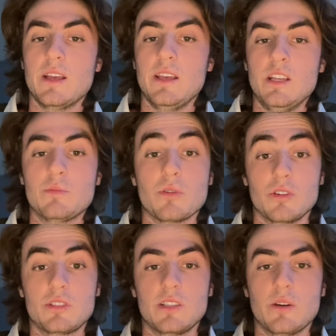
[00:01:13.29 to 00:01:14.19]
each
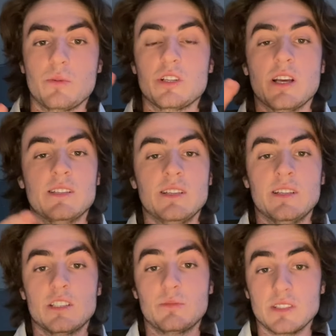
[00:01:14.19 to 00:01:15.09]
person that we're testing
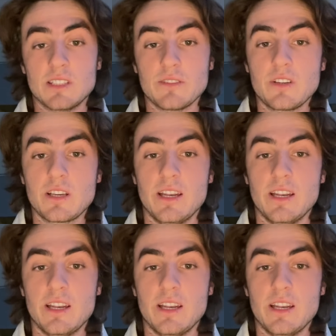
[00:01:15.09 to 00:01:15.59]
is specific,